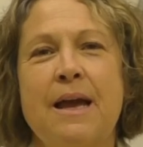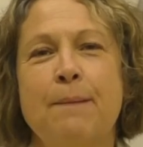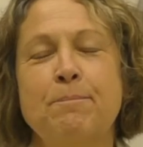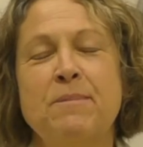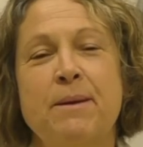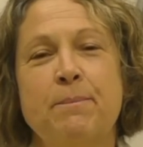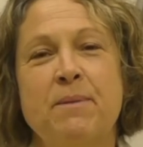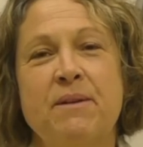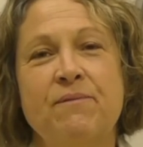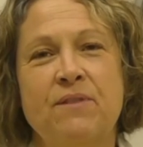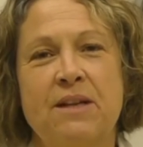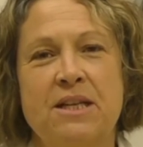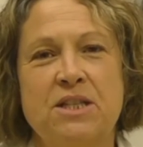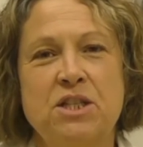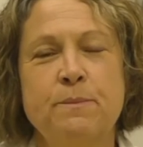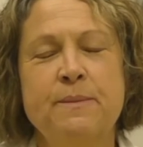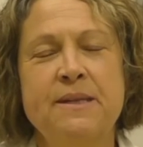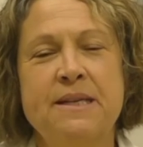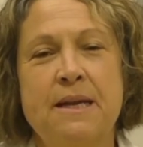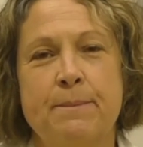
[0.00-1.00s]
I'm Debbie
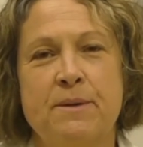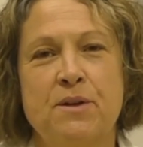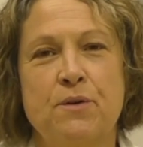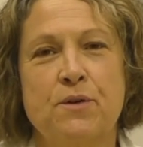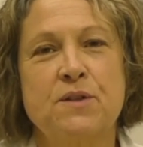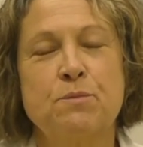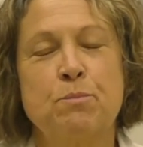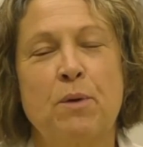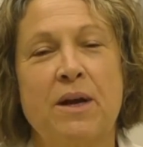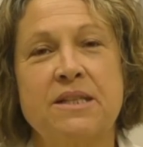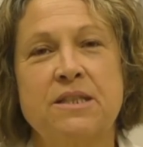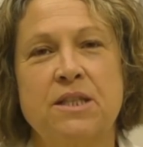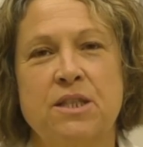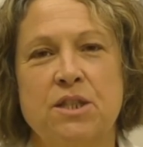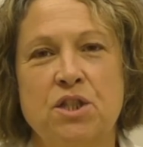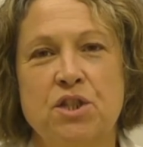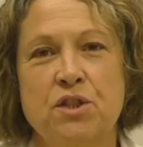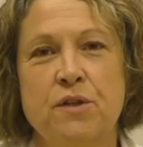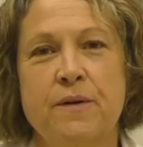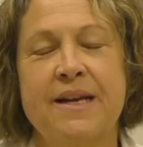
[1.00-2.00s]
Fleshman. I'm a nurse
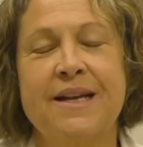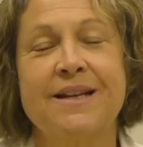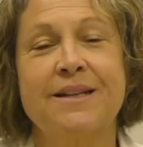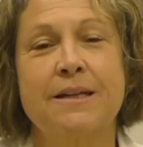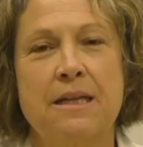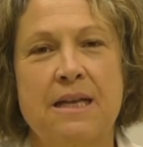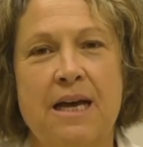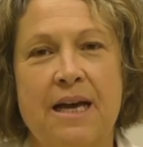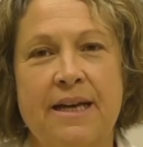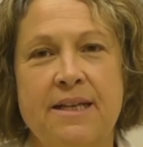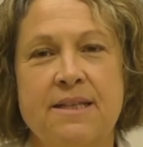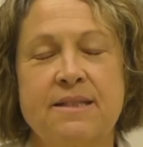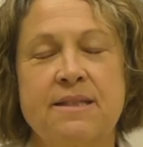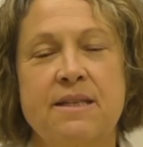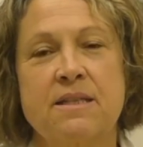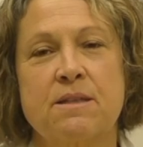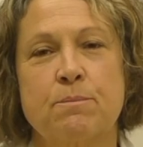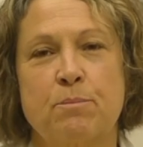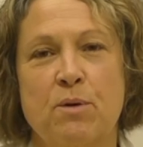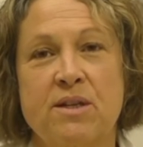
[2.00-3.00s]
practitioner at Alliance
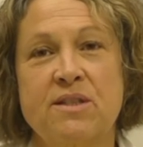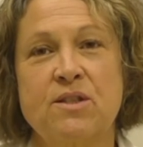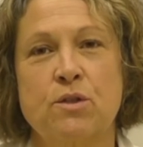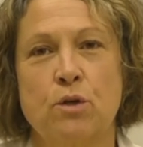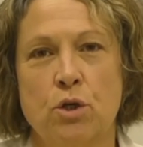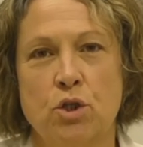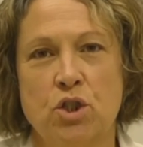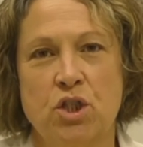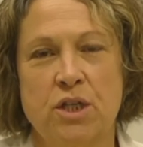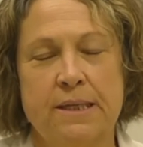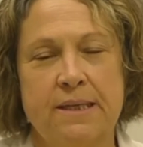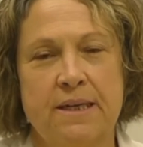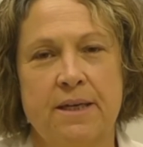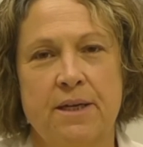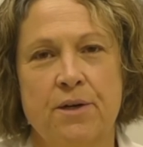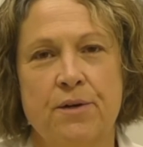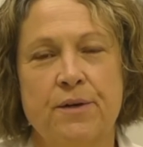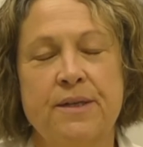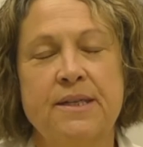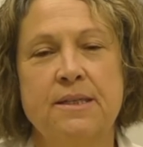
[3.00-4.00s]
Express Urgent
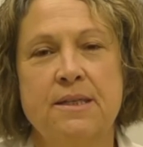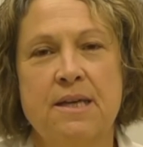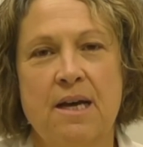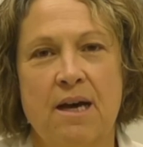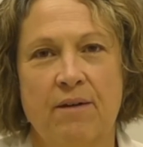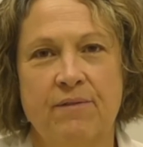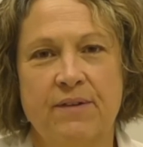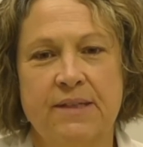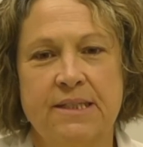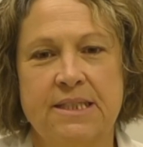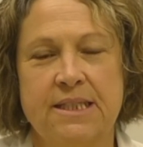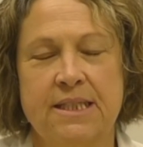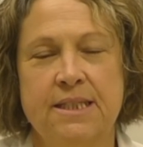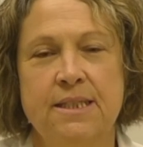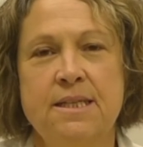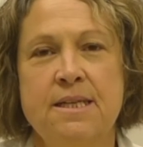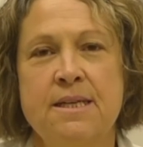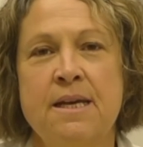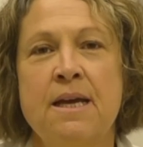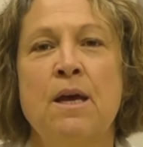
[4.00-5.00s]
Care in
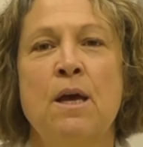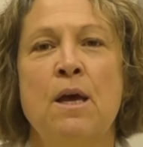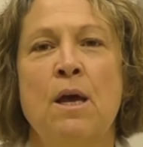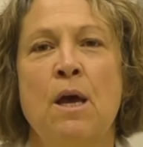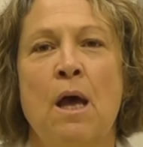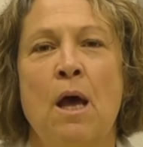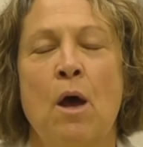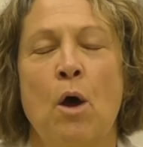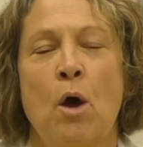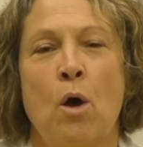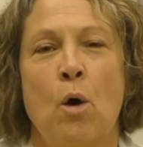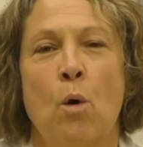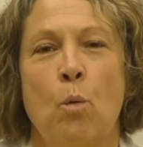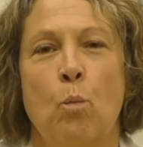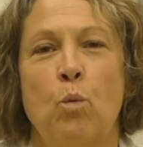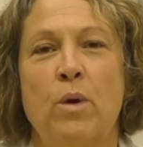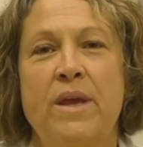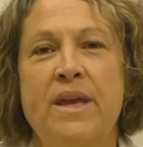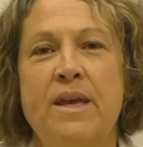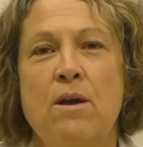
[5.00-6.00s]
Covington.
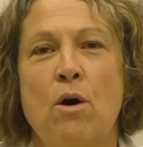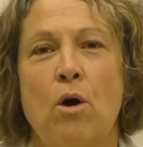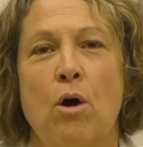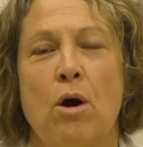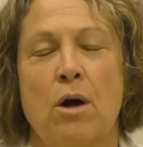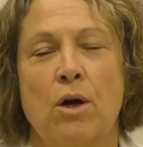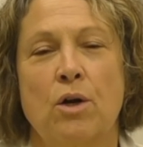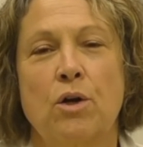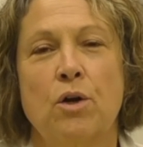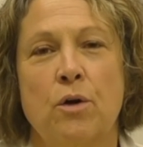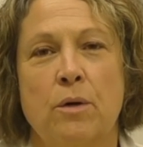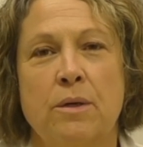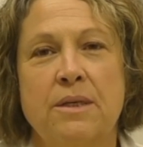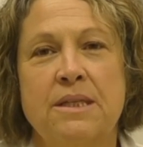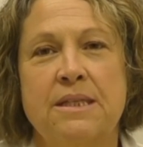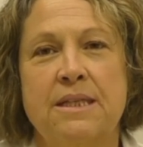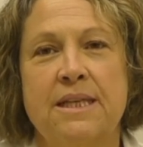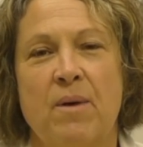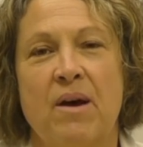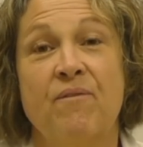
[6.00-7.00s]
We are
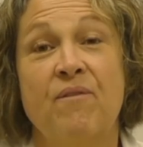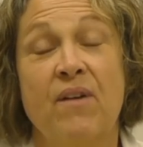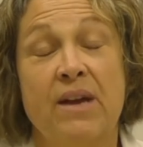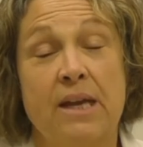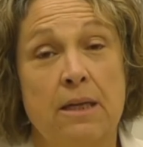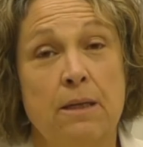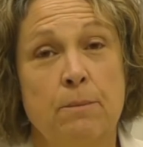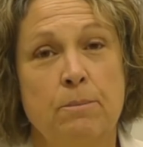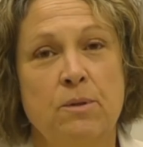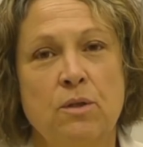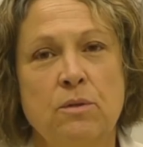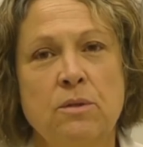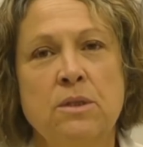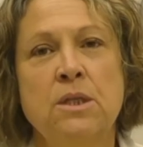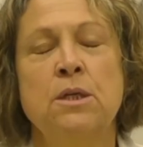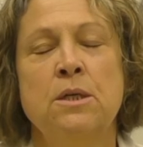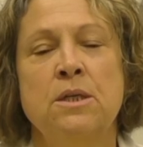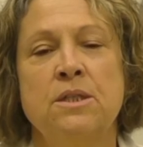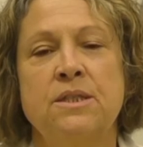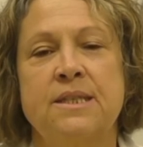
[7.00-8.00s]
currently available
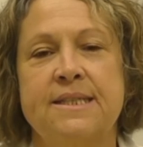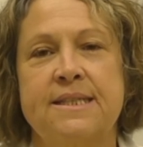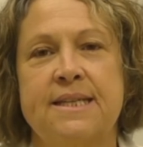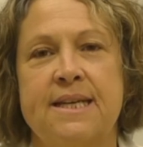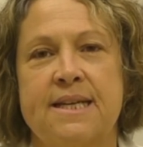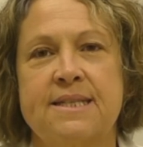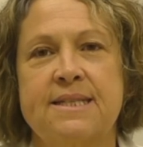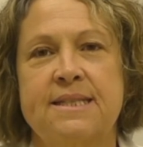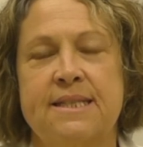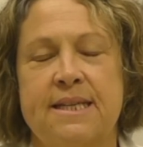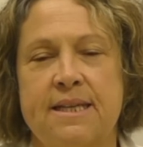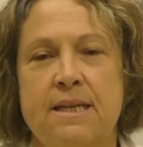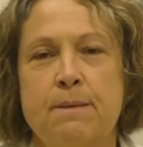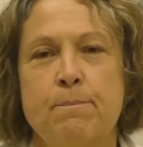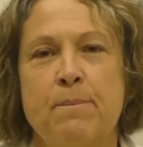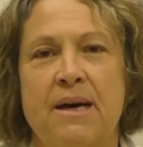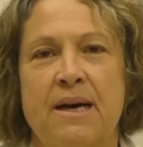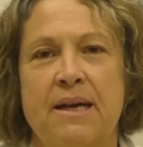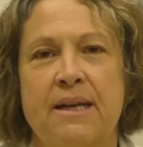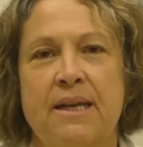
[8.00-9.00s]
to test
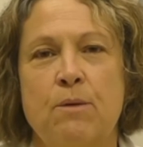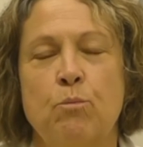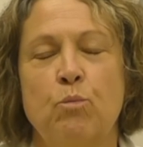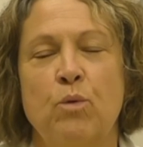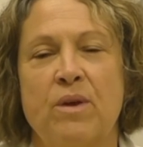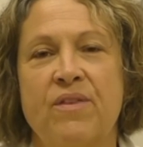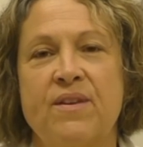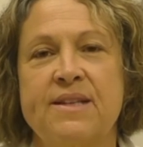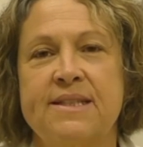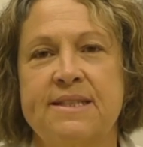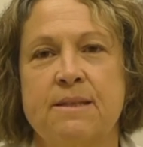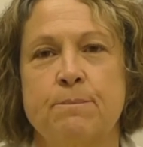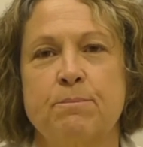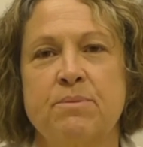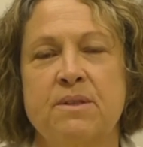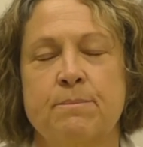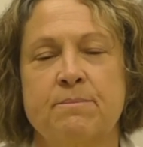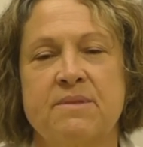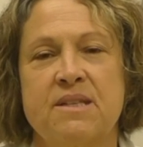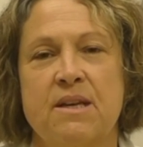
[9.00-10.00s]
anybody with
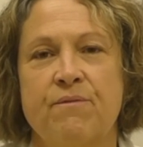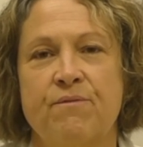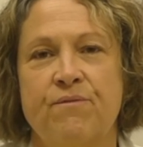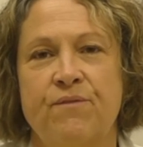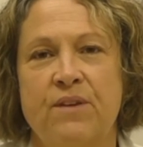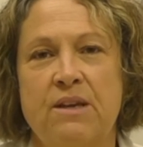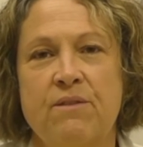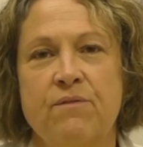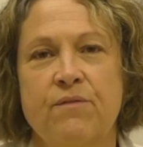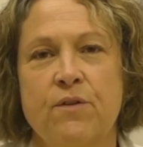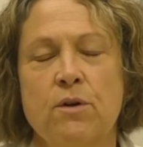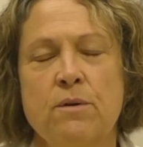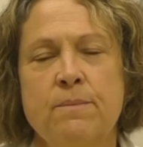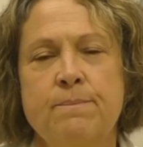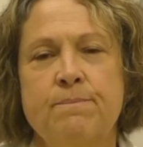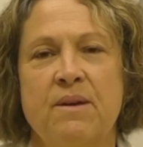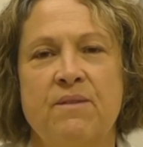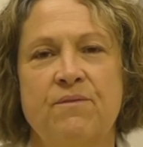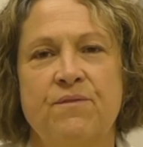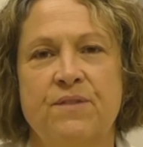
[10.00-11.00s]
symptoms of fever,
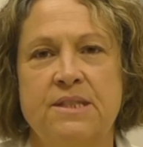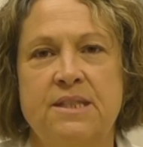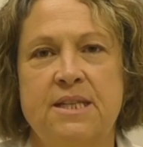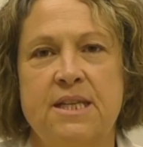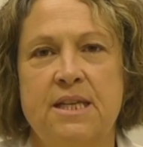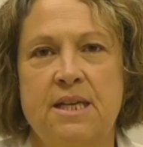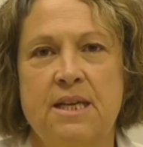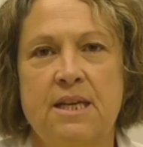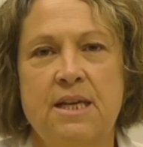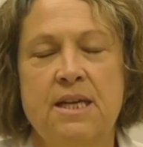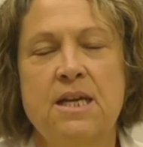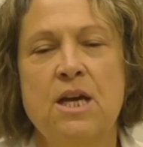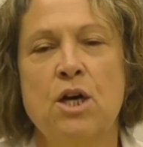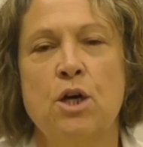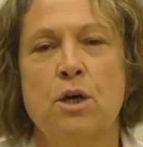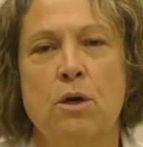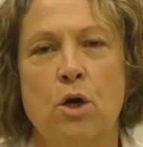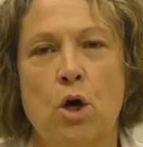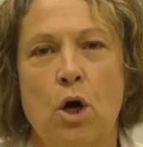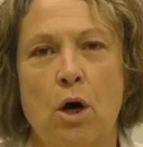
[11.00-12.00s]
fatigue,
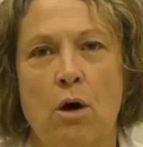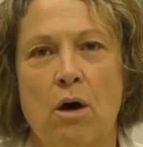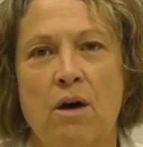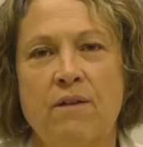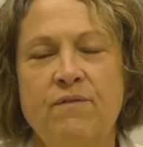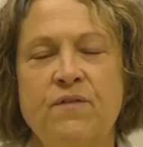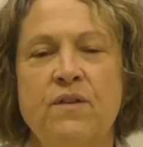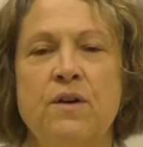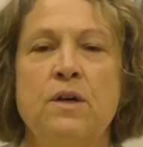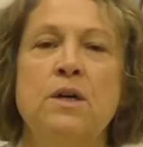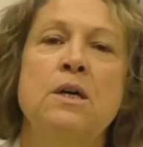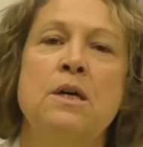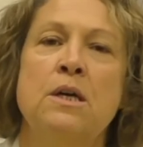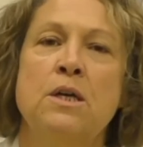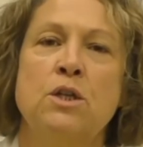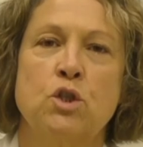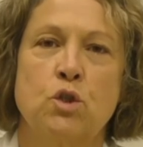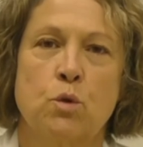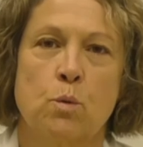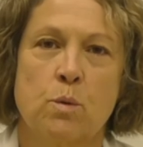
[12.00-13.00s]
cough,
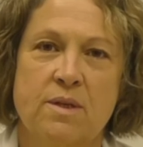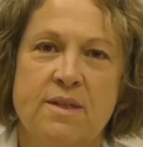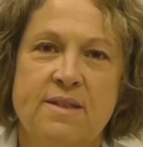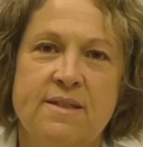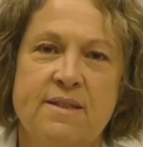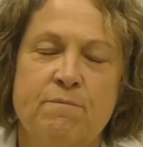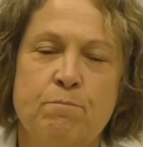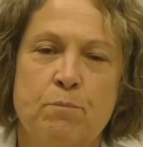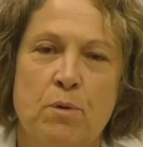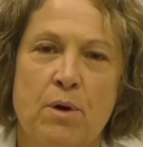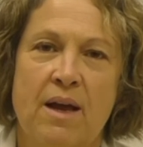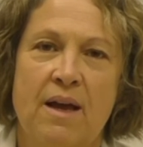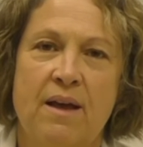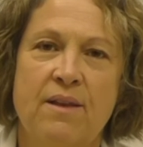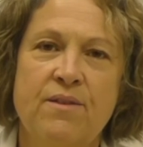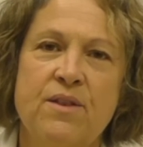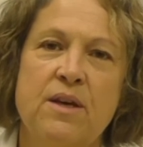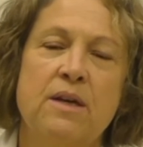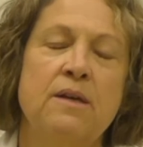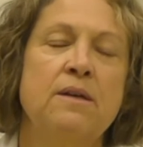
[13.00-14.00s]
shortness of
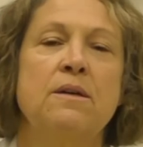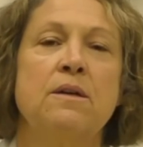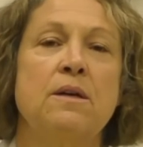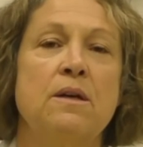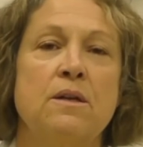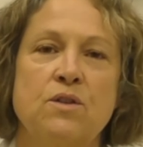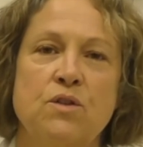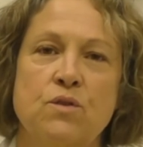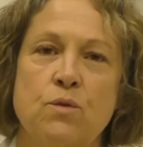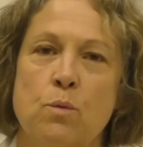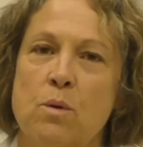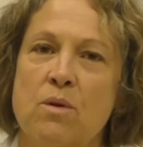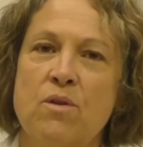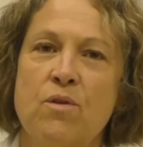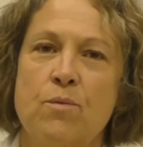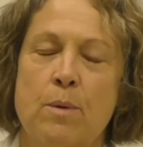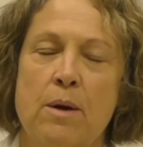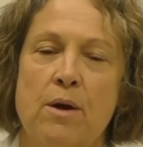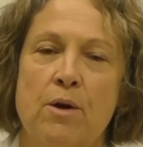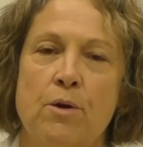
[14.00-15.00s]
breath, sore
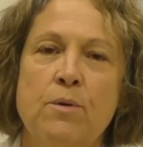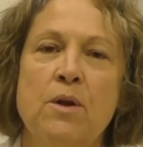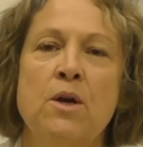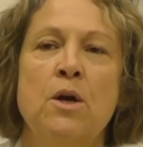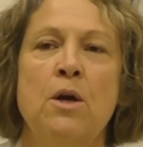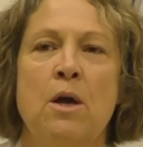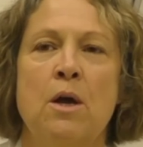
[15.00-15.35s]
throat,